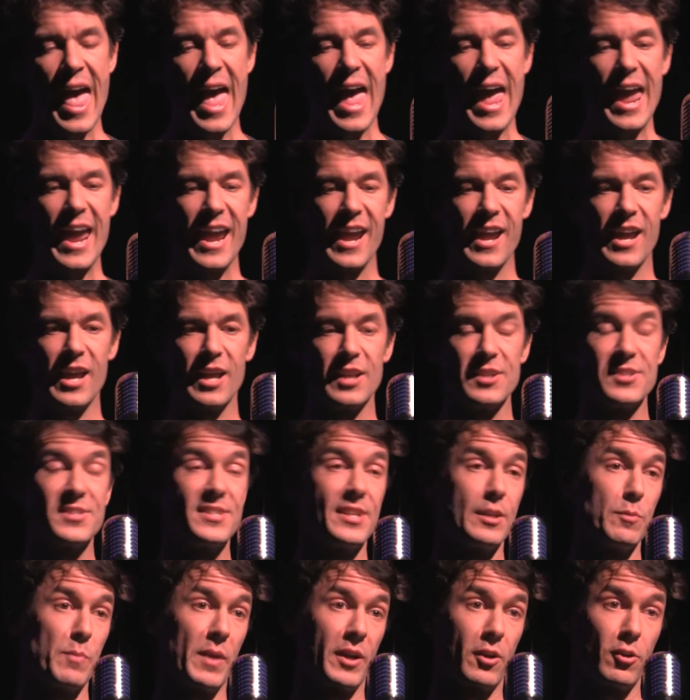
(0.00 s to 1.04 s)
And
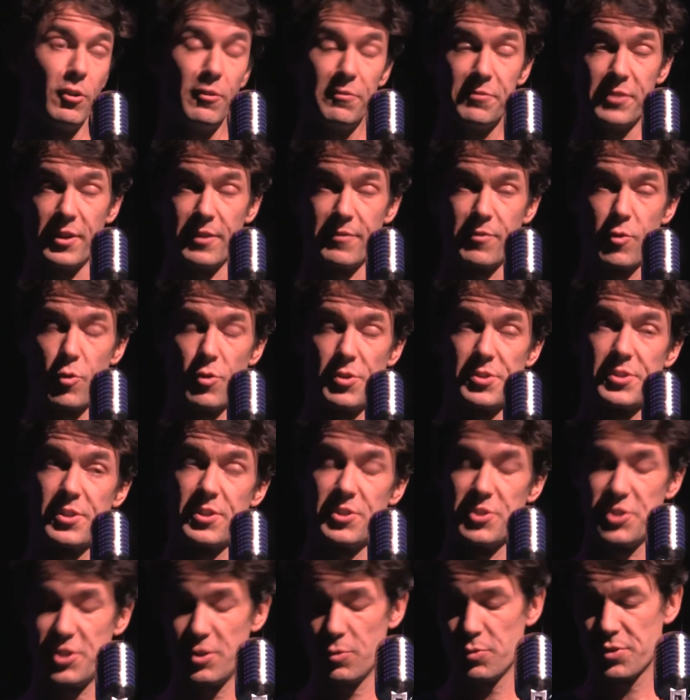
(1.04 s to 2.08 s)
seeing my girlfriend, of course,
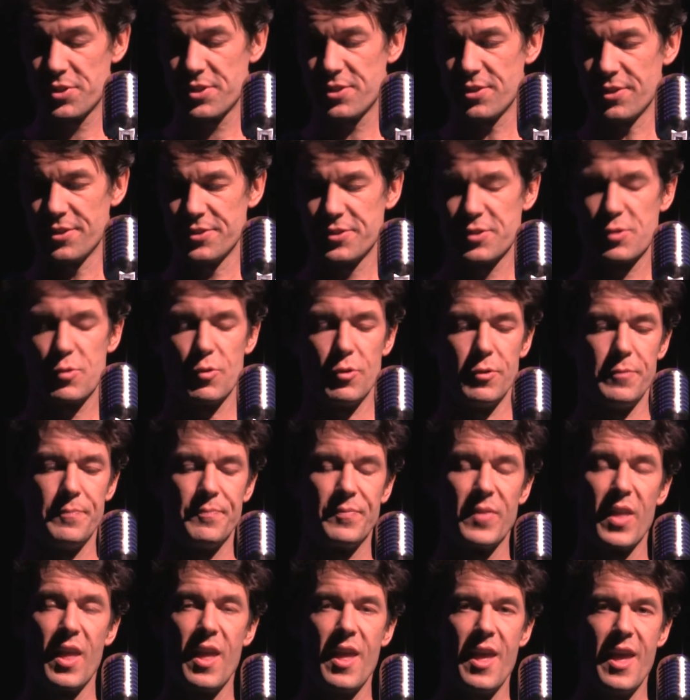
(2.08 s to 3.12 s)
because she was still at school.
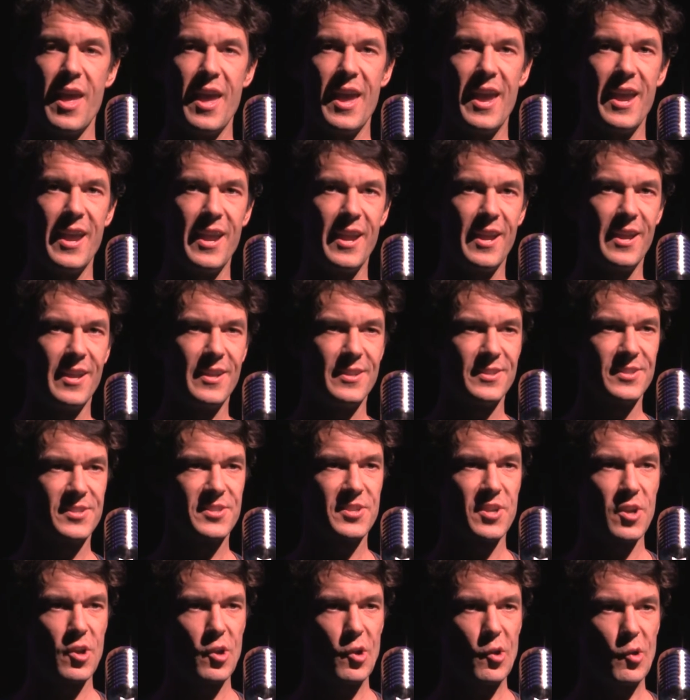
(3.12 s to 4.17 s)
And
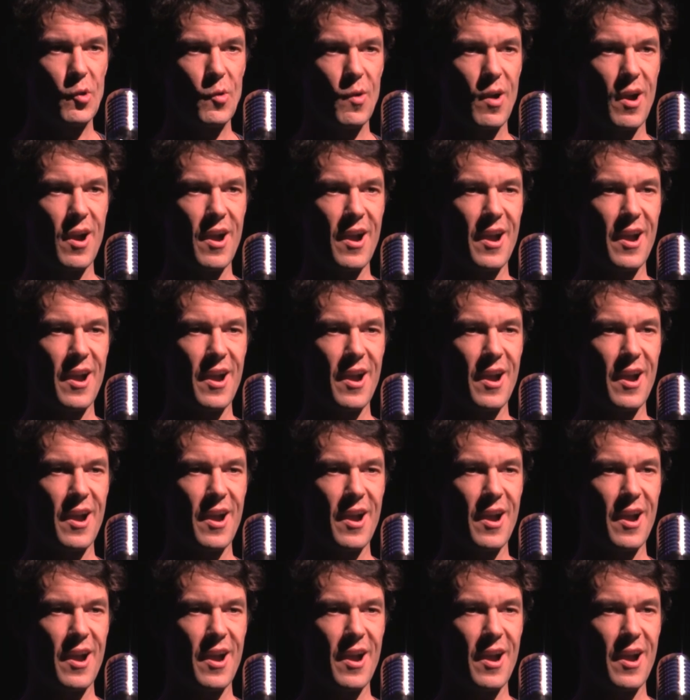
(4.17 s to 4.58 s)
so